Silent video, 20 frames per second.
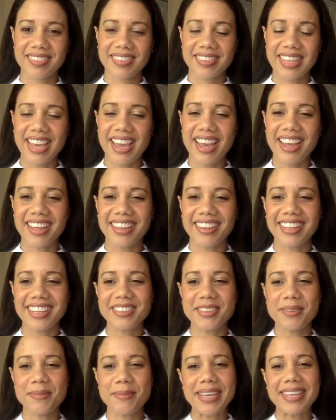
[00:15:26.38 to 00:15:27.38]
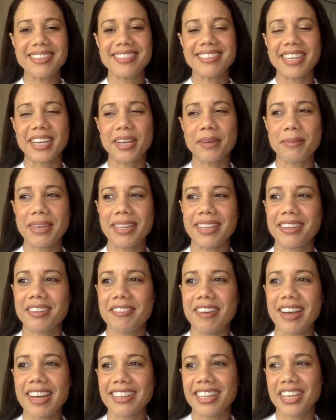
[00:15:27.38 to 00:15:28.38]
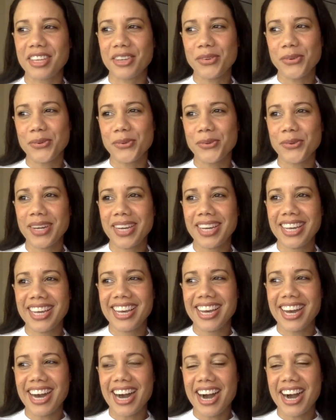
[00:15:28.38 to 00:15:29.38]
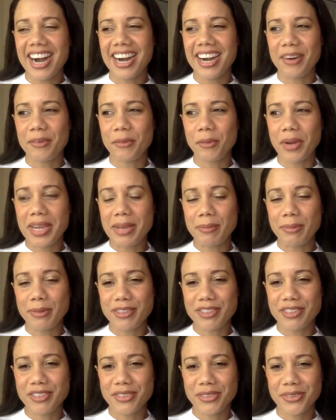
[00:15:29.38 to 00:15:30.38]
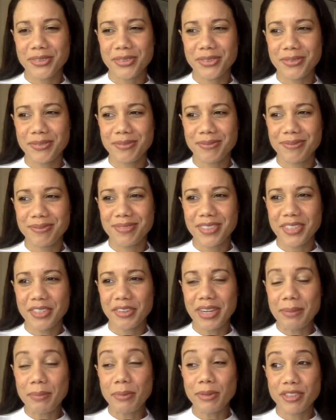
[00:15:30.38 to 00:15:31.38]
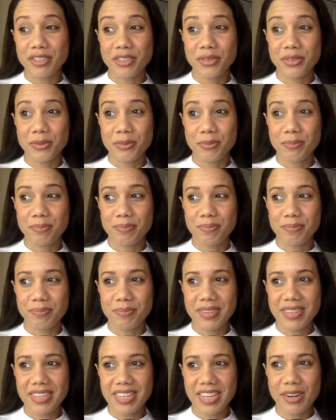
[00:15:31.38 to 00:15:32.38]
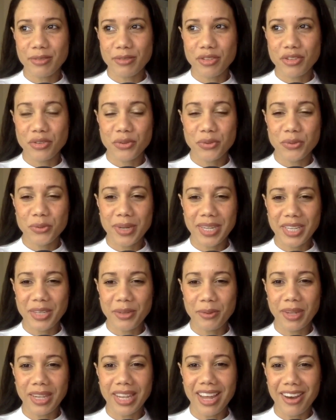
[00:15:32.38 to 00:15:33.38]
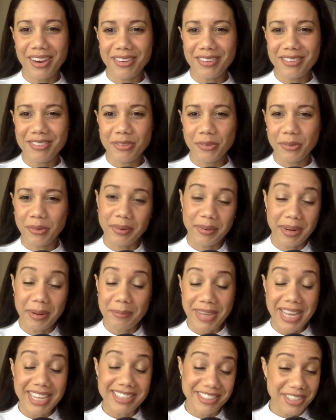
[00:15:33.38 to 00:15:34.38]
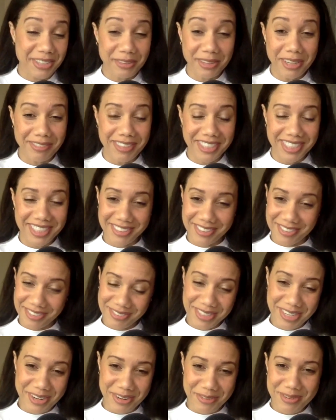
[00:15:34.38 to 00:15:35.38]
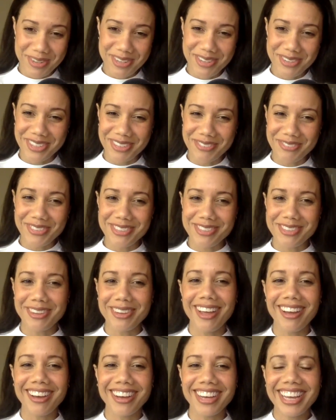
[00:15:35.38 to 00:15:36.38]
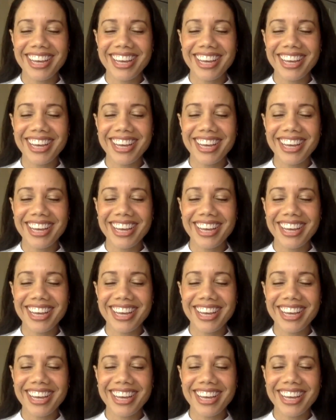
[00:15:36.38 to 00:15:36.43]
Yeah, that's amazing. I mean, the fact that were able to you're able to, do what you love, or I'm guessing you love it because you've been doing it for so long.